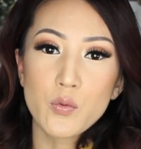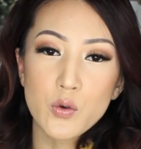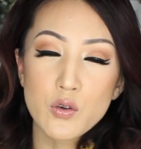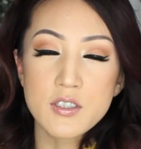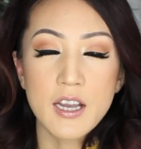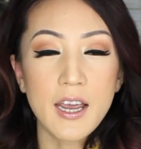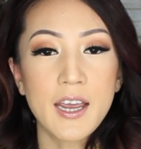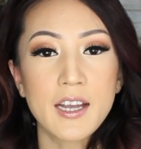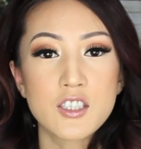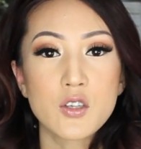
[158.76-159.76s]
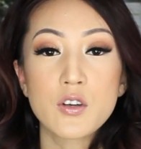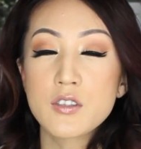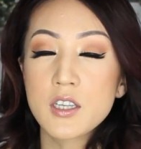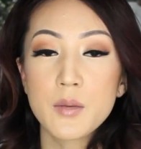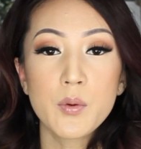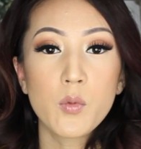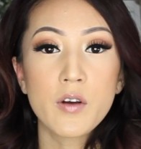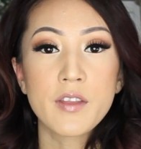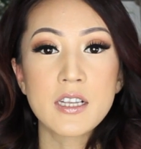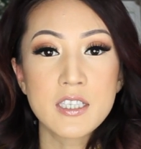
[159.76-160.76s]
roots, and so it was a little bit
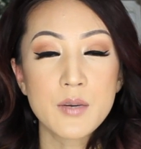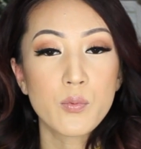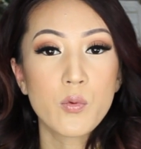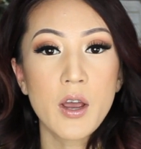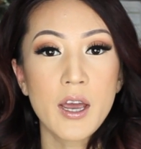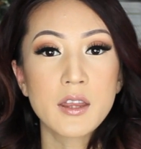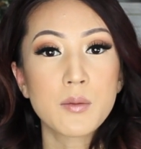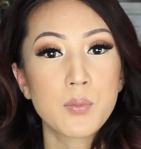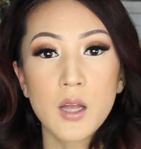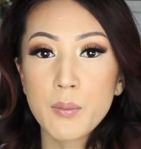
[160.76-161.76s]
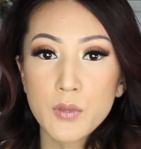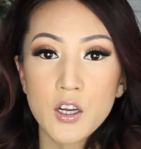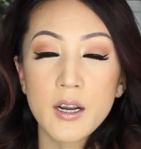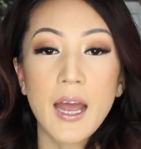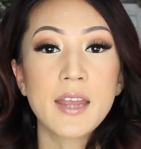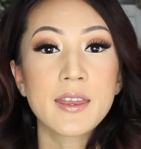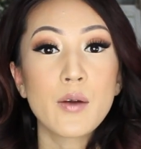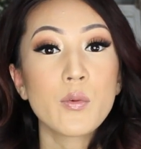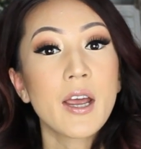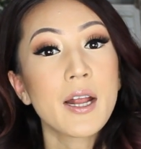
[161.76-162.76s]
more of that deep red, the plum look, and
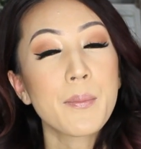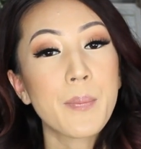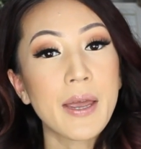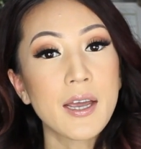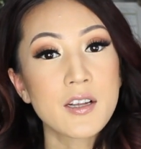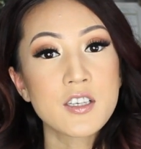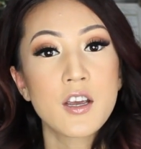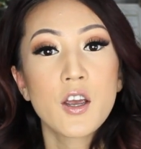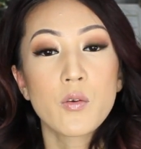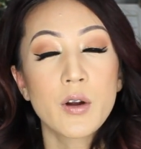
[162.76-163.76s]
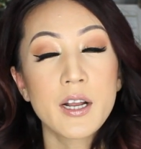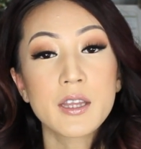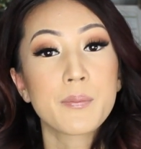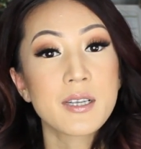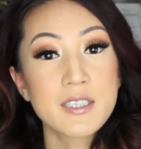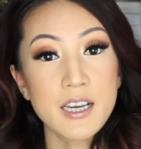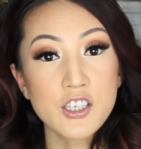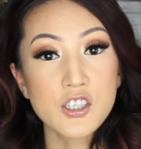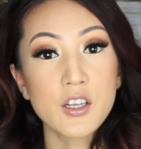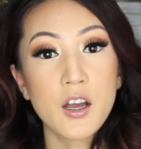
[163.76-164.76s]
then we had a band right at the
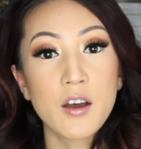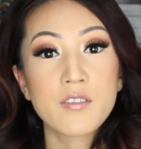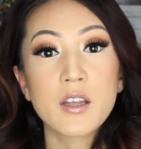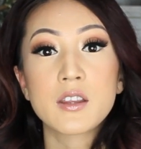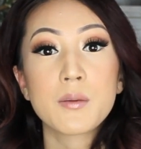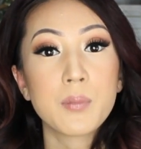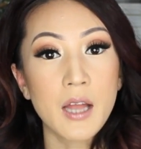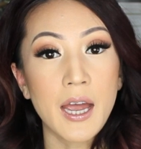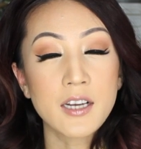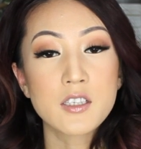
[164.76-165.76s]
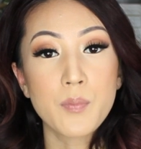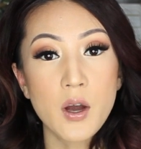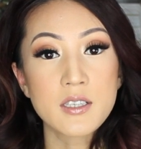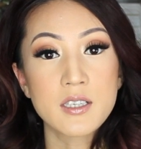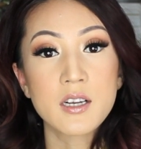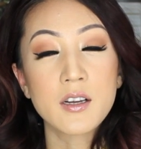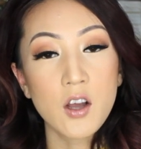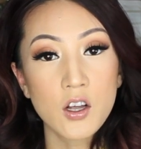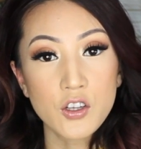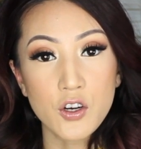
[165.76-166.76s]
midsection of the black deposited
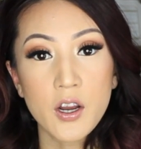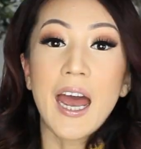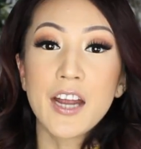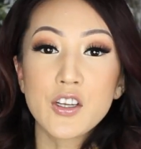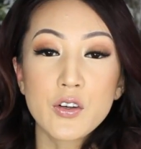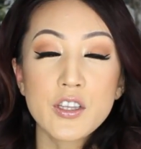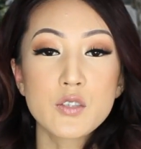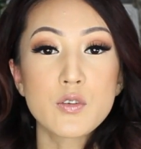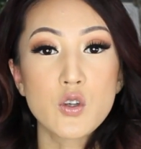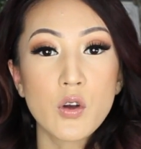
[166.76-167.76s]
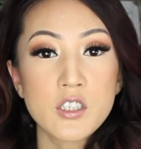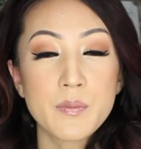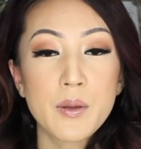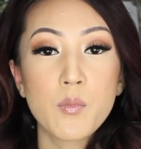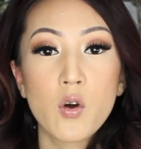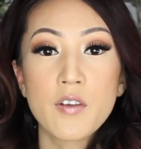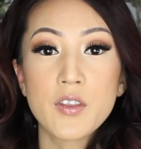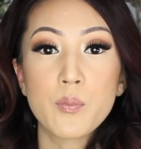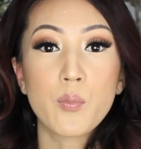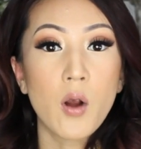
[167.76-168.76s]
color. I knew this was going to be more of
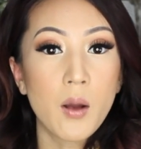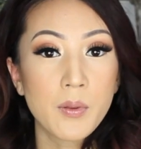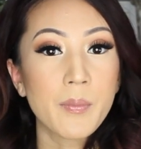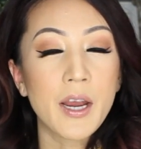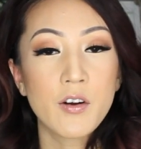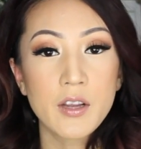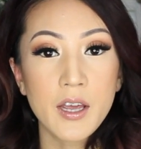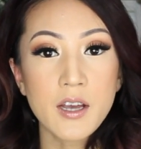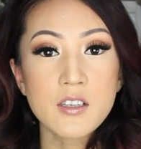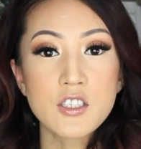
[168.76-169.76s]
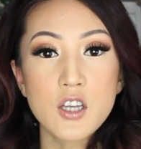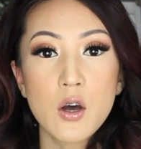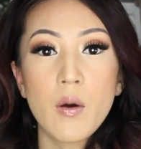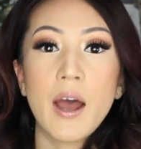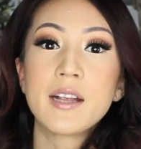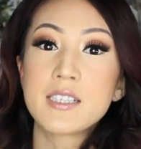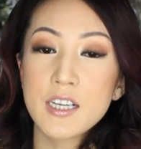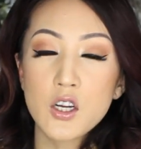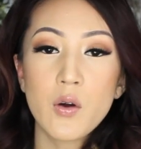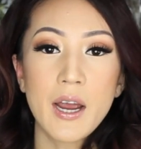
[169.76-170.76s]
the problem area, so I
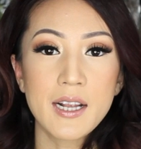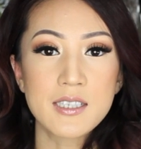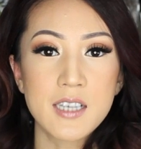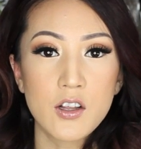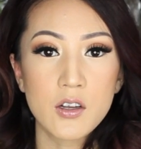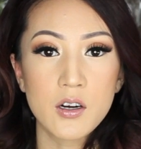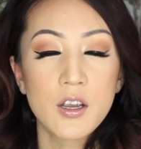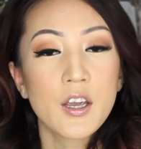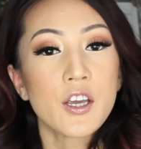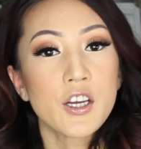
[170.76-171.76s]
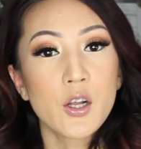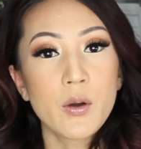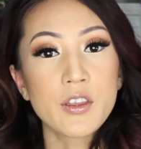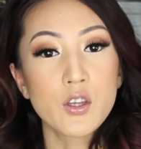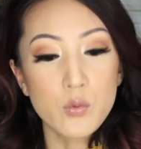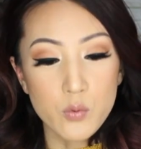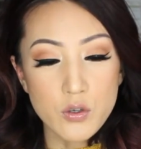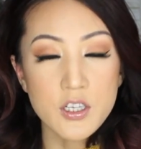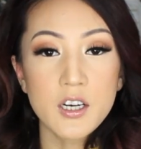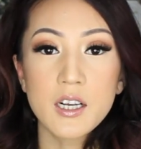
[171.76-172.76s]
did go ahead and tell her, you know what, the
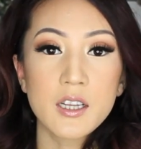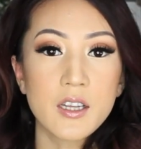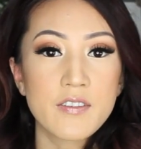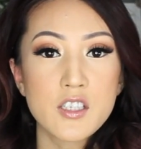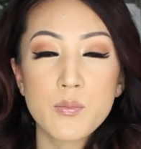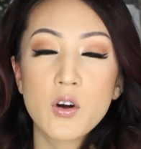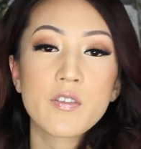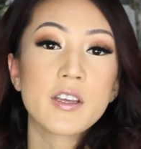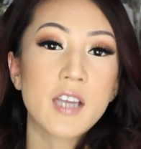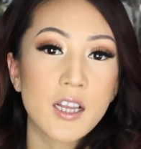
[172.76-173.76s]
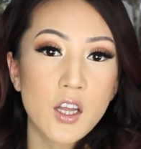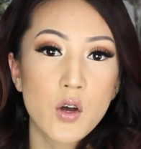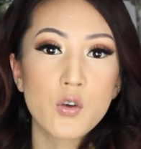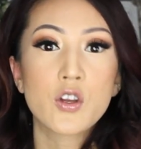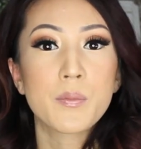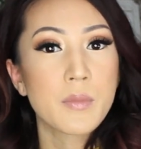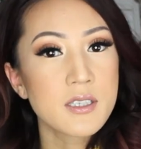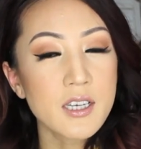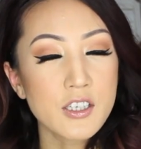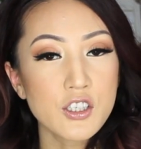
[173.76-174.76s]
roots are going to lift to more of a yellow, your
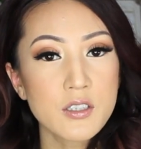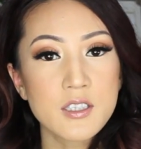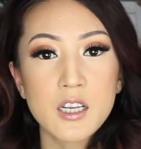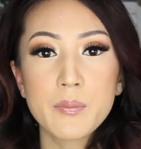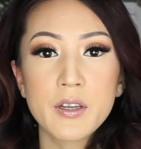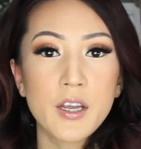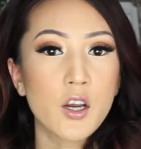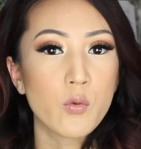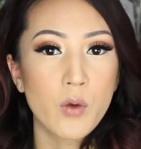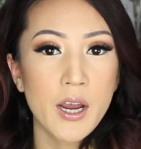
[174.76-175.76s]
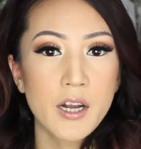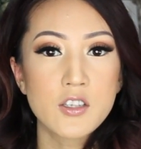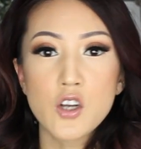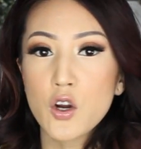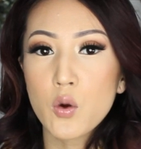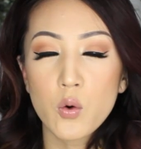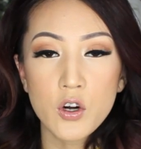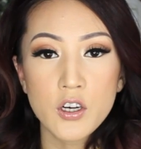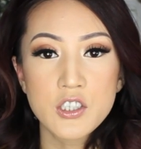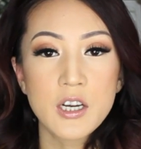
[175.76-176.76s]
midsection is going to be like a red, dark
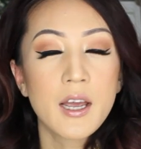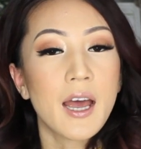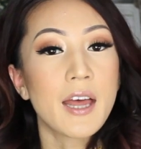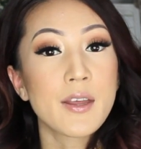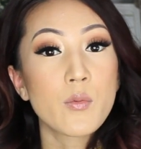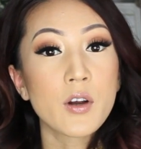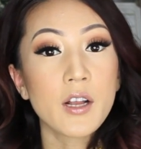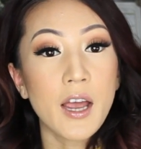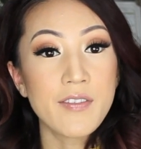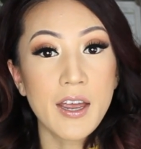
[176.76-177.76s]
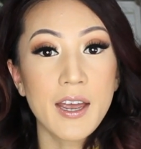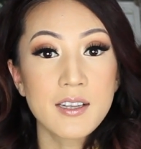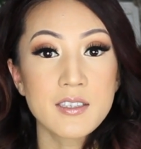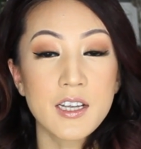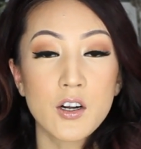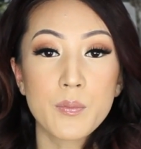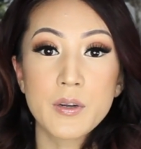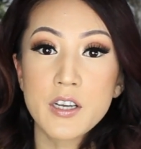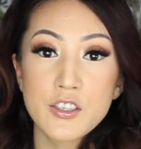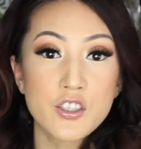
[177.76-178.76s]
orange, and then we're going to have the ends that are
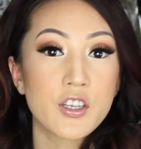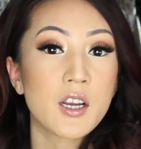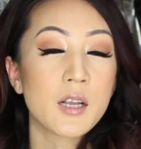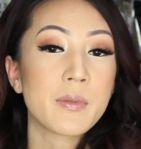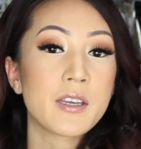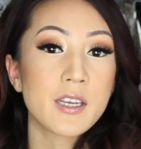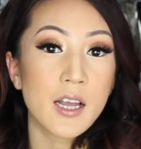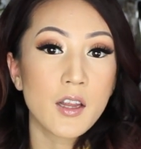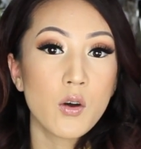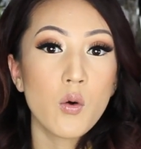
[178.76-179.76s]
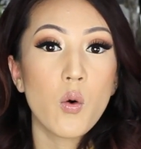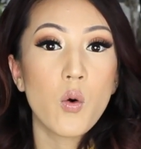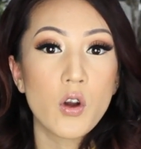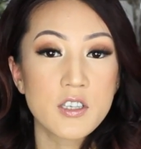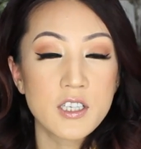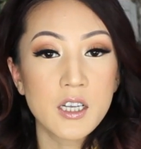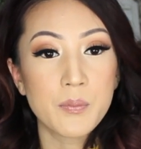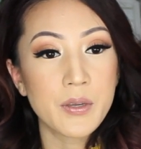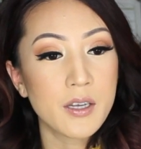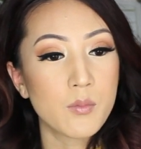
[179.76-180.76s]
potentially going to be yellow, or it's going
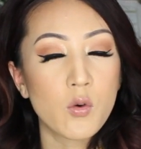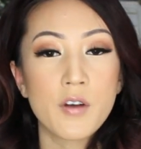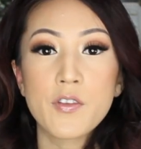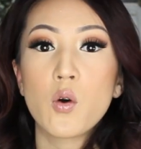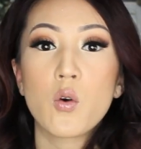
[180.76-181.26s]
to be more of the